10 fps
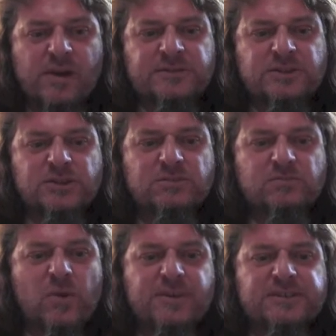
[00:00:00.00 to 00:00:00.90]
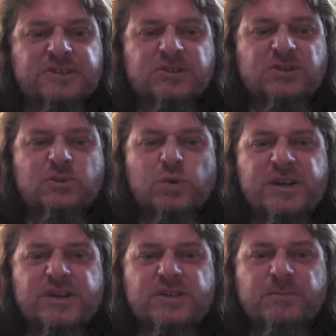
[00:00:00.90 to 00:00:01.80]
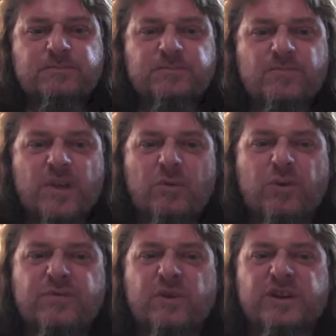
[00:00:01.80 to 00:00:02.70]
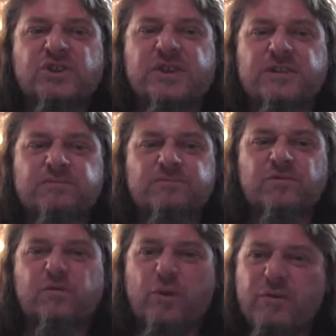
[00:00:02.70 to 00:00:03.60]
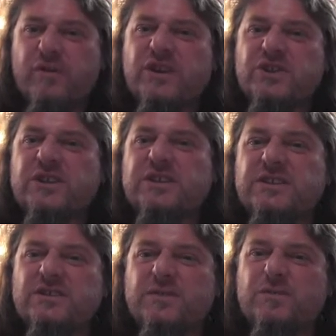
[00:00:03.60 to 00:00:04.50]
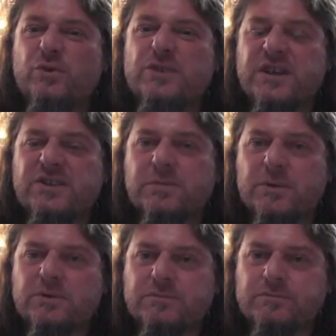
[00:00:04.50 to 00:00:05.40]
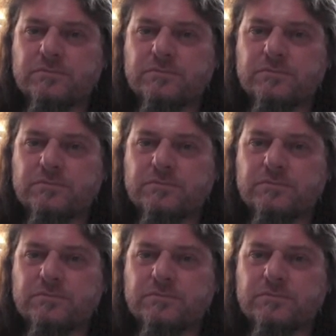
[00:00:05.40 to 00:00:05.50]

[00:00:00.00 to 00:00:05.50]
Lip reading: and just sweet, refreshingly fruity, I suppose.